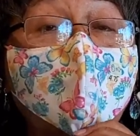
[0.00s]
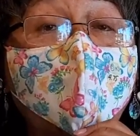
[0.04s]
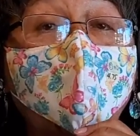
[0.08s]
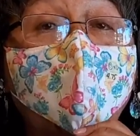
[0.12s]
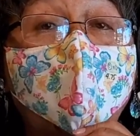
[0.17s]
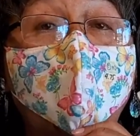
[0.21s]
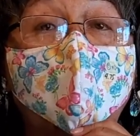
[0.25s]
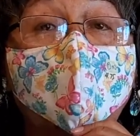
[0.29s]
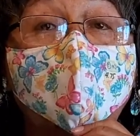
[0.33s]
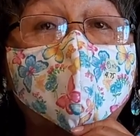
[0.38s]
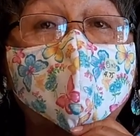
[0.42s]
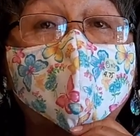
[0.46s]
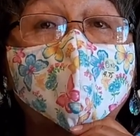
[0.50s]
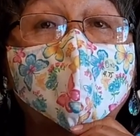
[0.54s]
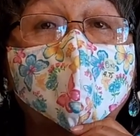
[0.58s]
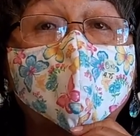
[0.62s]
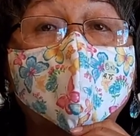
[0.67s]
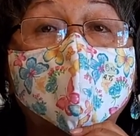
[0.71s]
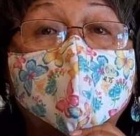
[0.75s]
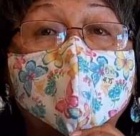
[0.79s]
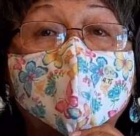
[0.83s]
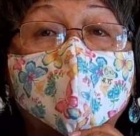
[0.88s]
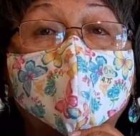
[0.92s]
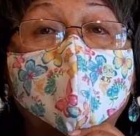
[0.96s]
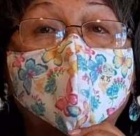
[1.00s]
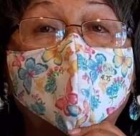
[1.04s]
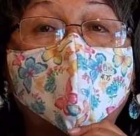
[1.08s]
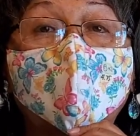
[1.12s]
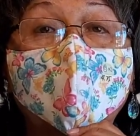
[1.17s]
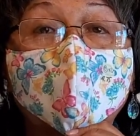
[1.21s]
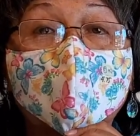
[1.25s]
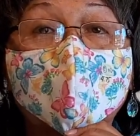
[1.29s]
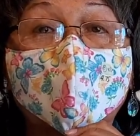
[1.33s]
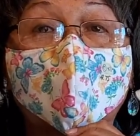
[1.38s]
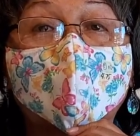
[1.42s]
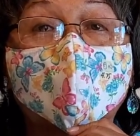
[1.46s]
I kind of open up the
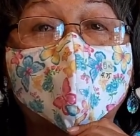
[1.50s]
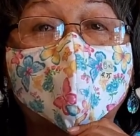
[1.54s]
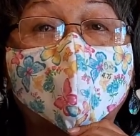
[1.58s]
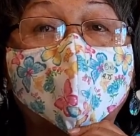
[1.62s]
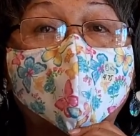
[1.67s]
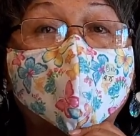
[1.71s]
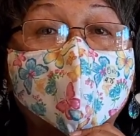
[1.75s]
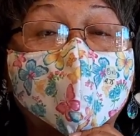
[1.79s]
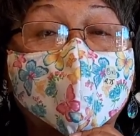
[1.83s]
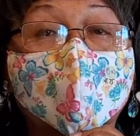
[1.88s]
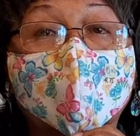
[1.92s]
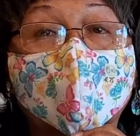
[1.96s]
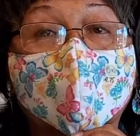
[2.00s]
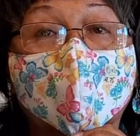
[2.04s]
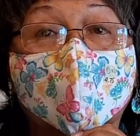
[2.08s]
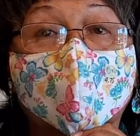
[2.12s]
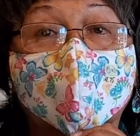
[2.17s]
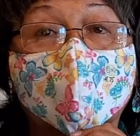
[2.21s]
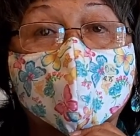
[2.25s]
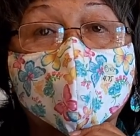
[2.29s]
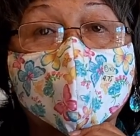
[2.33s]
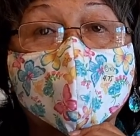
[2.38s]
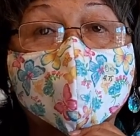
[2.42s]
bottom down here to breathe.